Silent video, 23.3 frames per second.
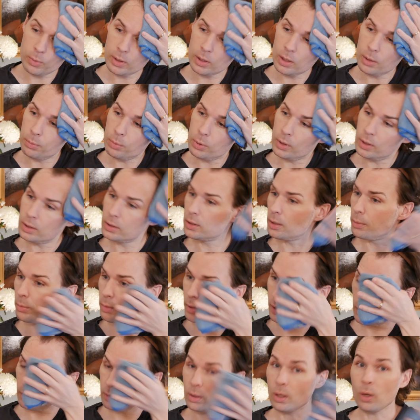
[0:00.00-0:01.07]
when you're putting
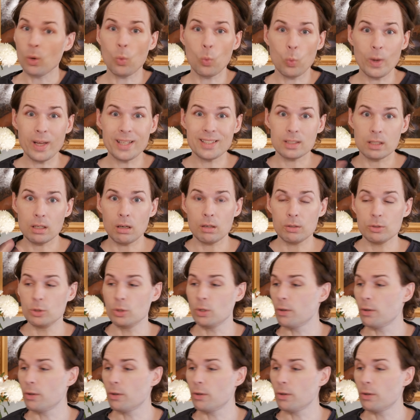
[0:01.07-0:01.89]
something wet on